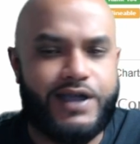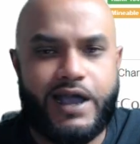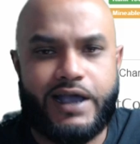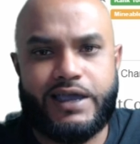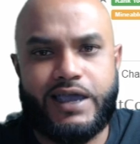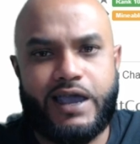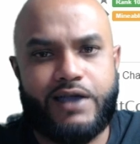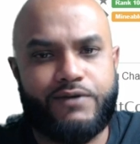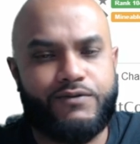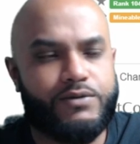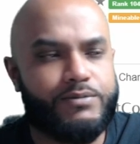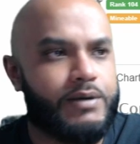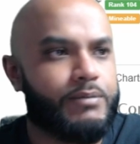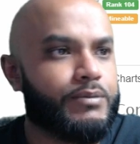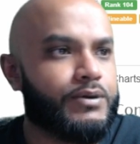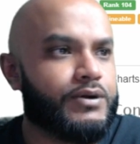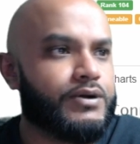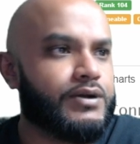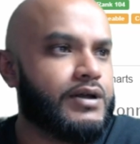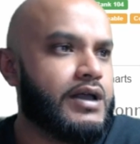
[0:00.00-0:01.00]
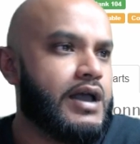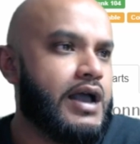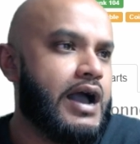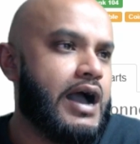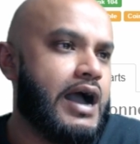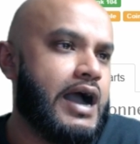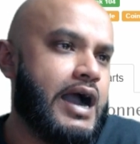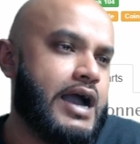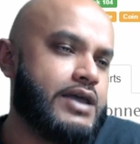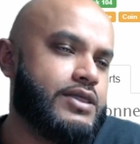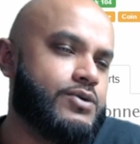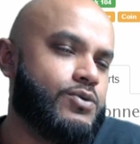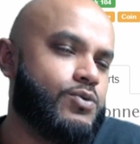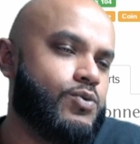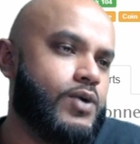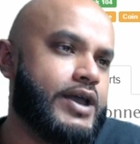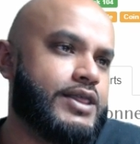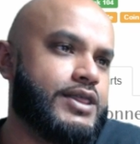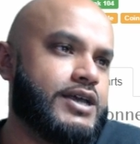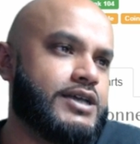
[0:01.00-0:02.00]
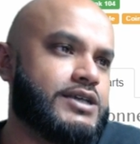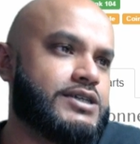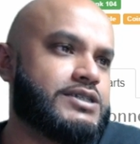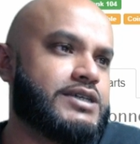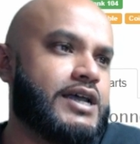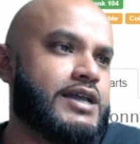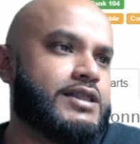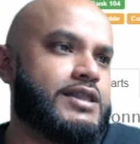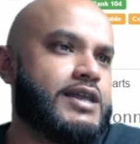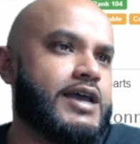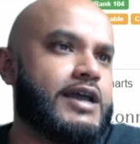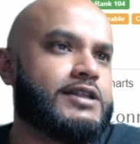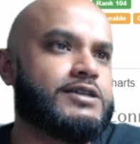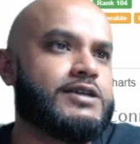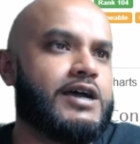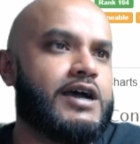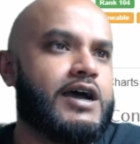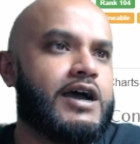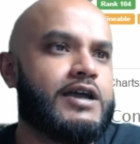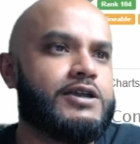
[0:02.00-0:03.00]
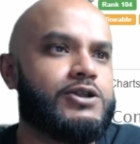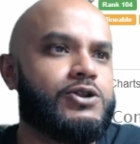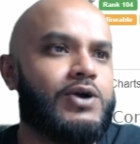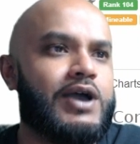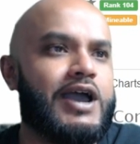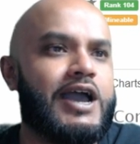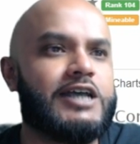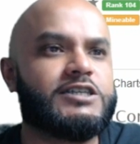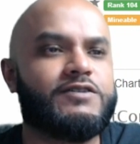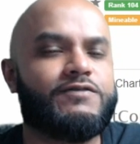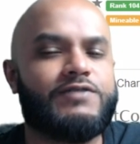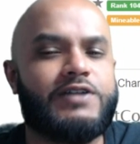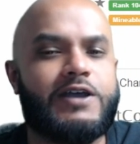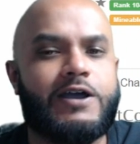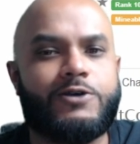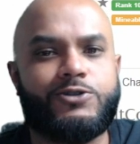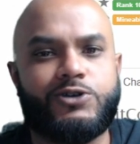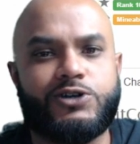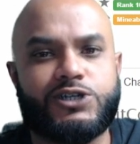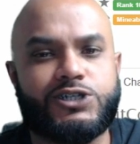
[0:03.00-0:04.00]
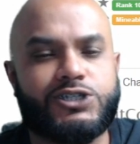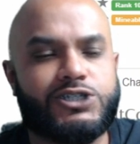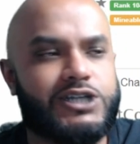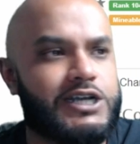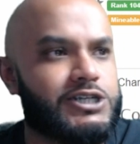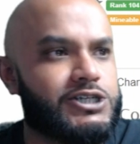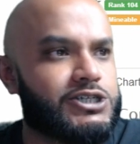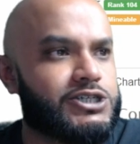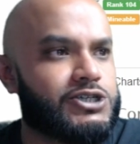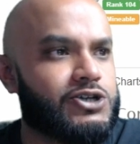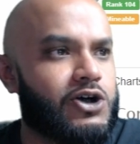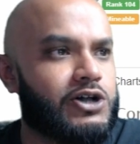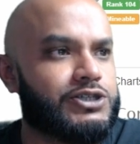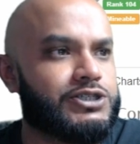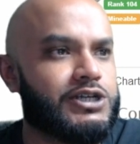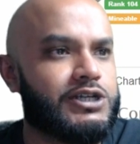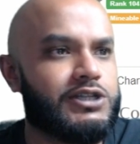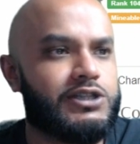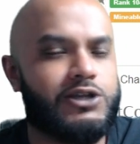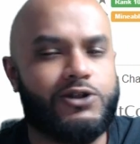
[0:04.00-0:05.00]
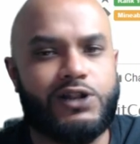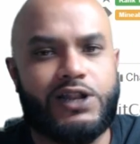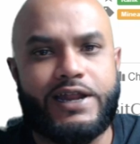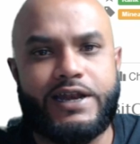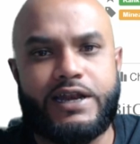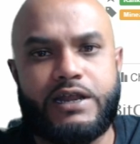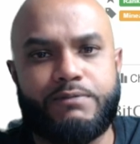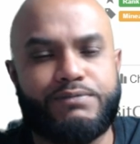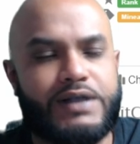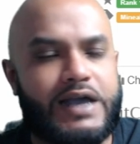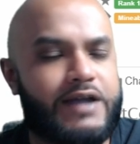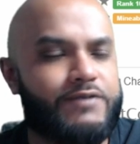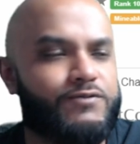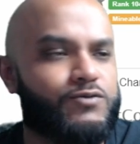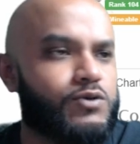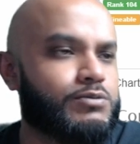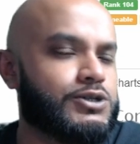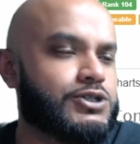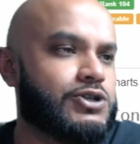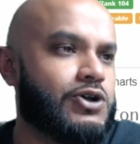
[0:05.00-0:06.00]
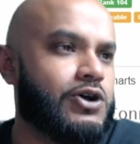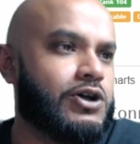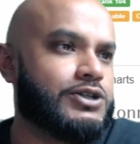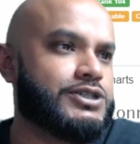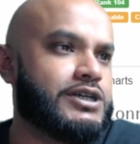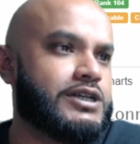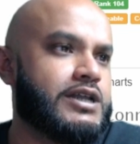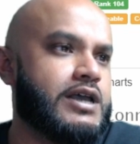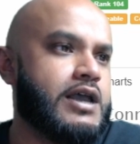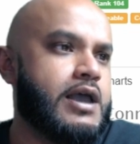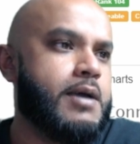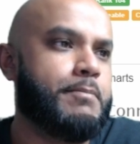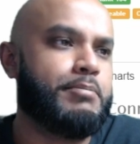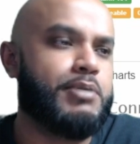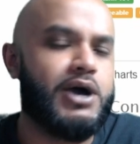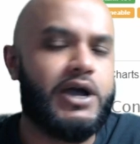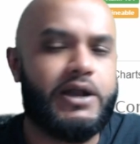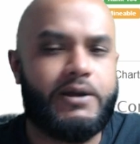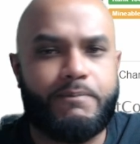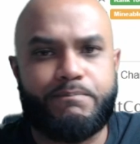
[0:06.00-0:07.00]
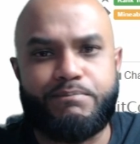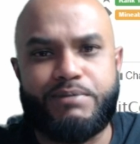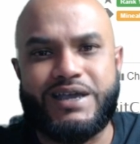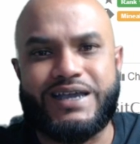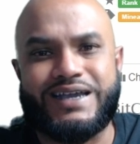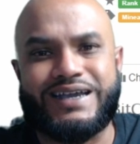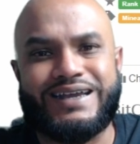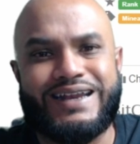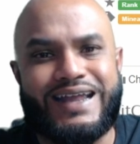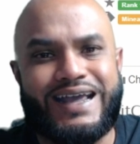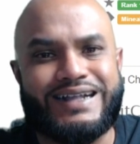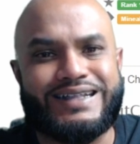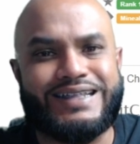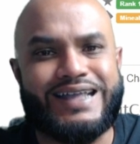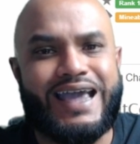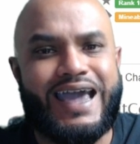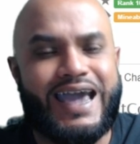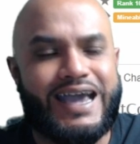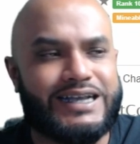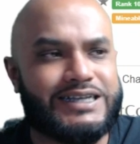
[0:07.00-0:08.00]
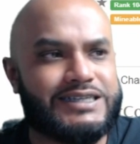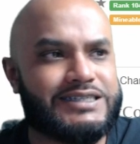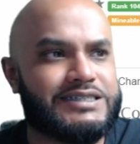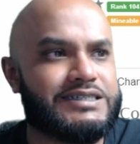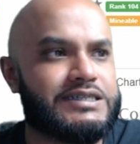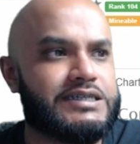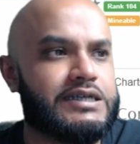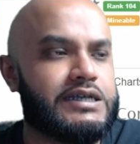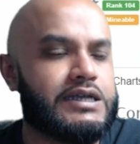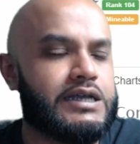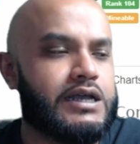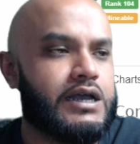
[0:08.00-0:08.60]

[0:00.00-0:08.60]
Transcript: can't remember. Either way, they said that, as of now, their exchange is halted, their lending platform is halted, but Bitconnect X